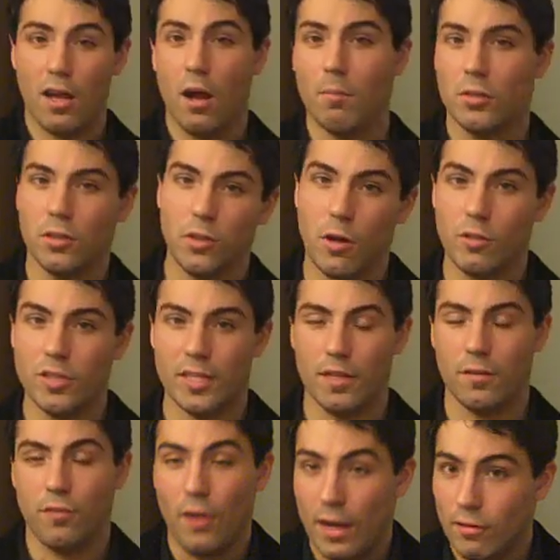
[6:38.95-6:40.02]
come close
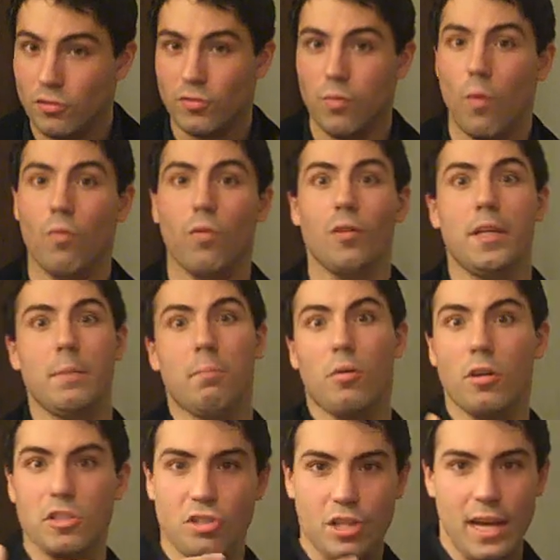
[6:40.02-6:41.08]
and the fragrance won't really
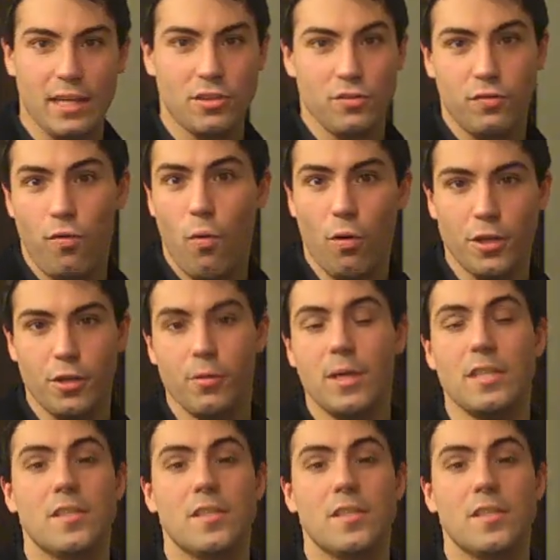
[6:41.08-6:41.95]
project for you.